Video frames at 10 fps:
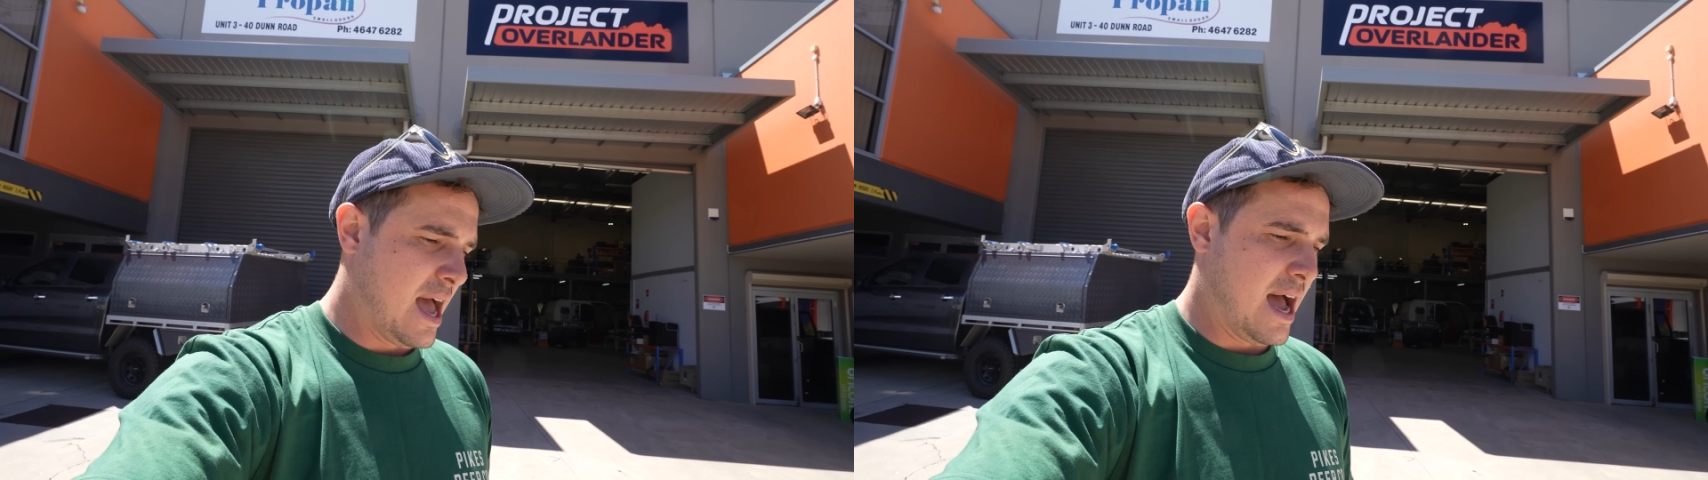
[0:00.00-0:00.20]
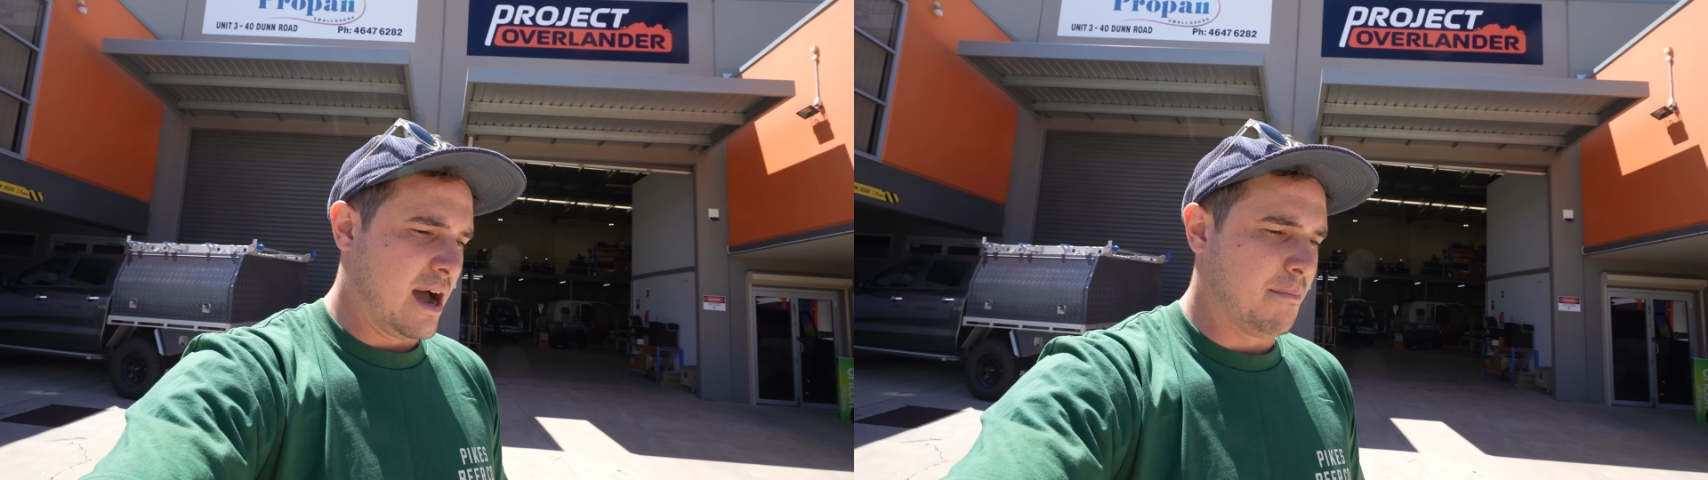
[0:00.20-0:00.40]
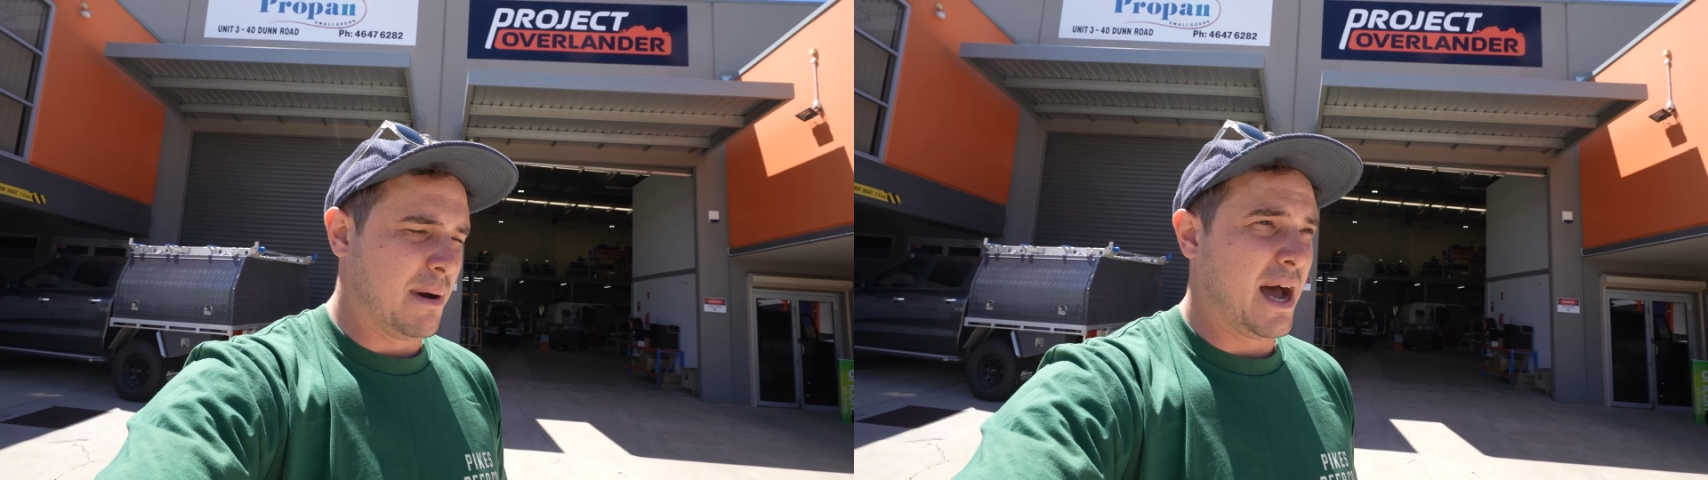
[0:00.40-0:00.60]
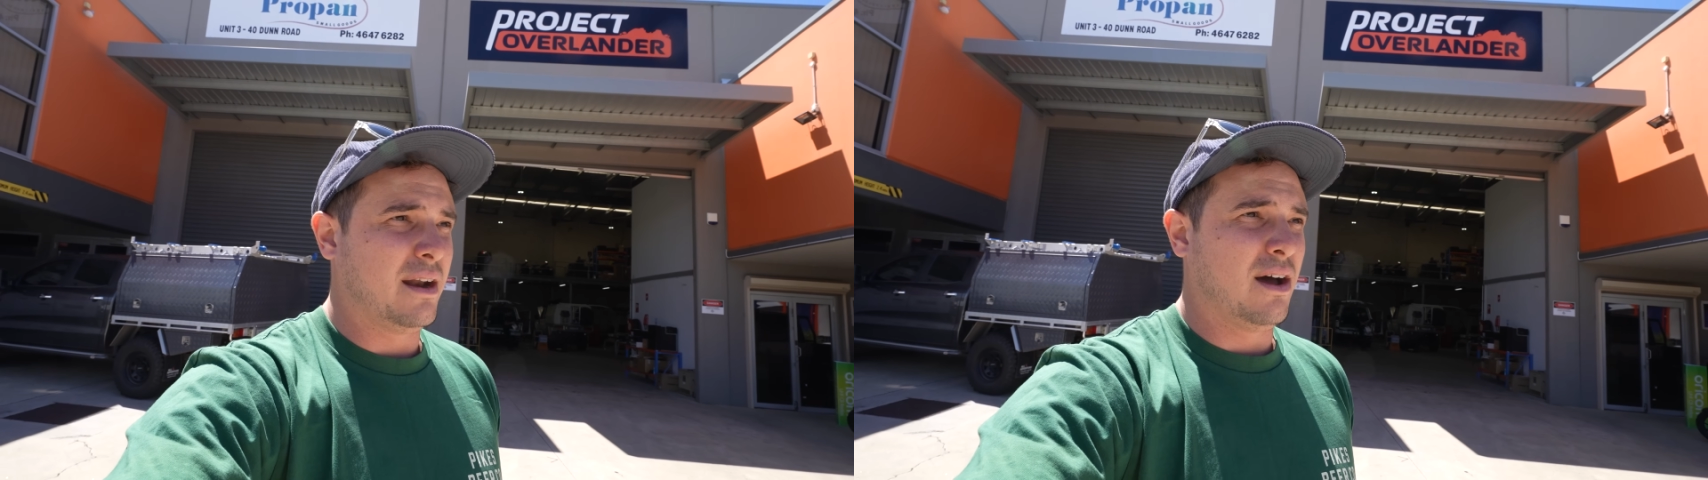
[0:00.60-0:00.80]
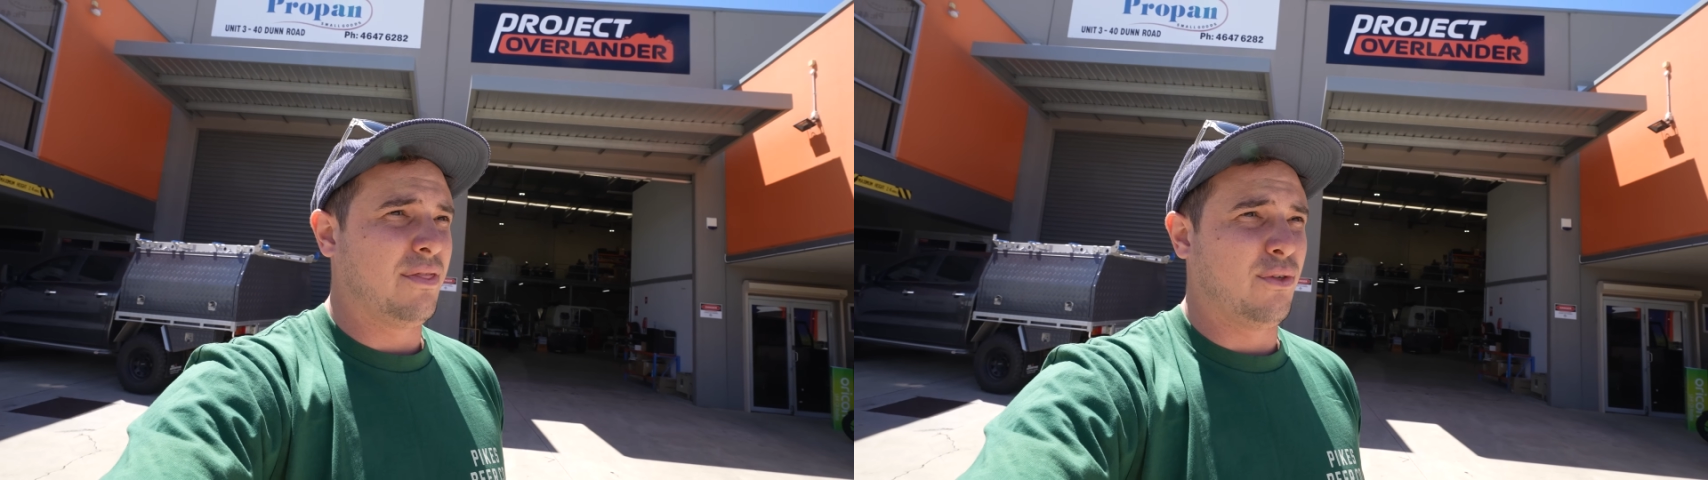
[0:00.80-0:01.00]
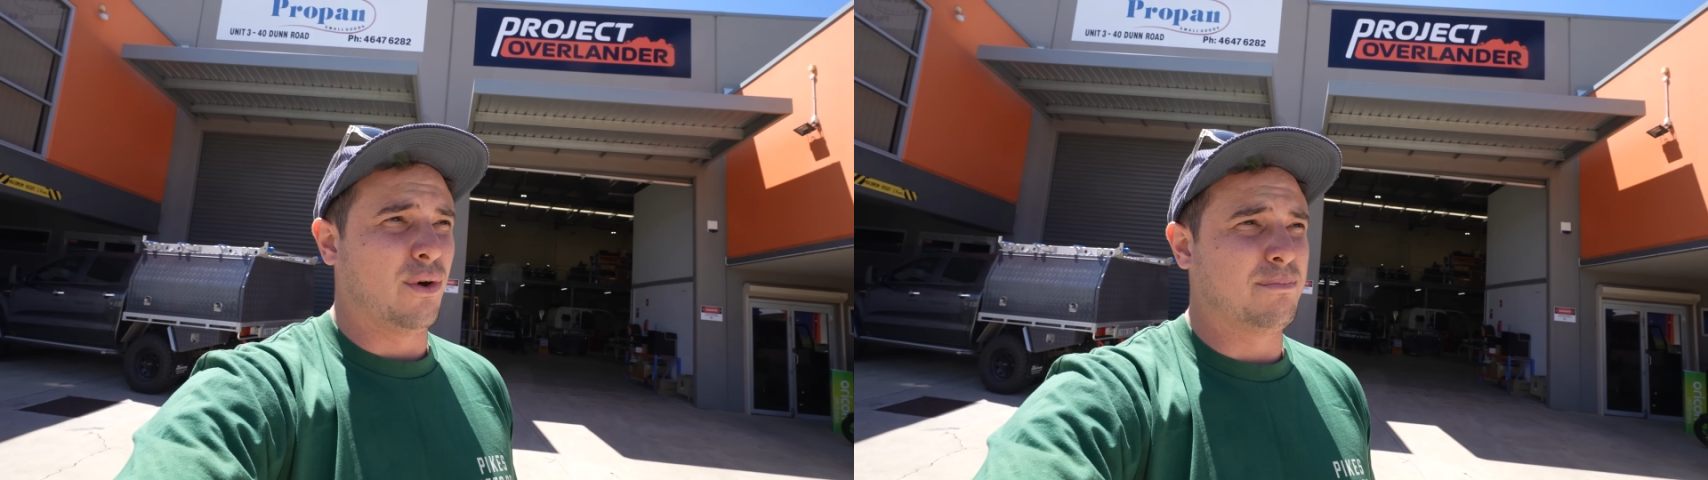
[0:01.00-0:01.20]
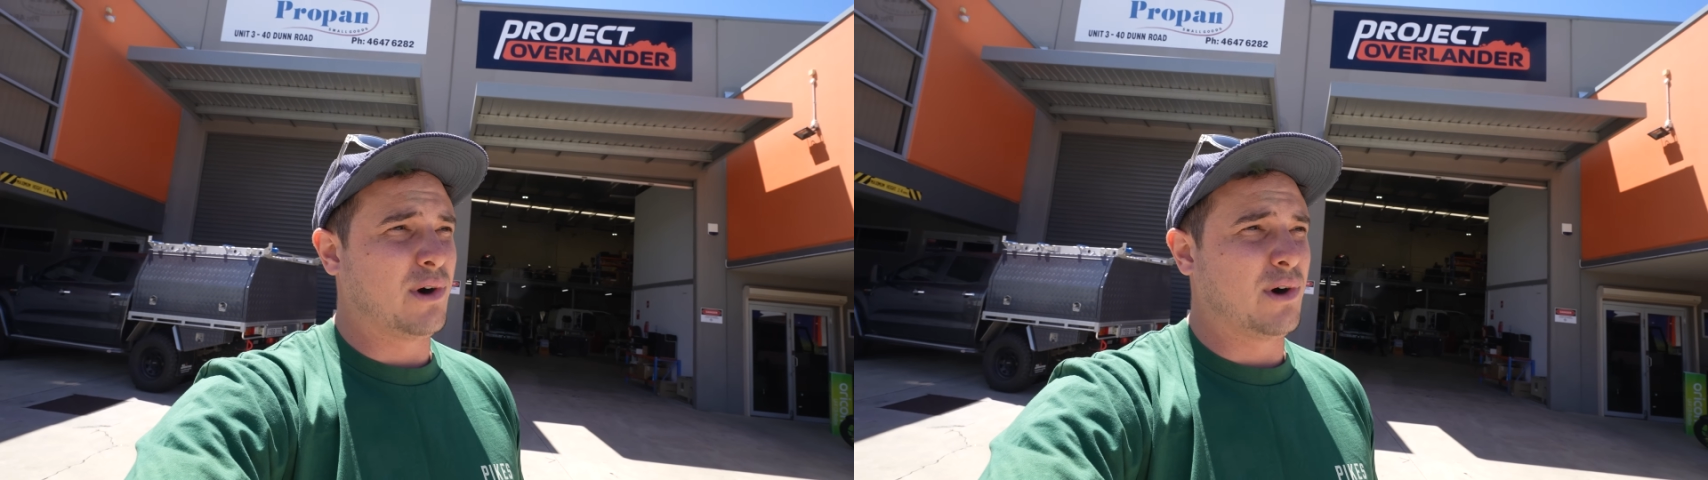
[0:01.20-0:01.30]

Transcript: but I thought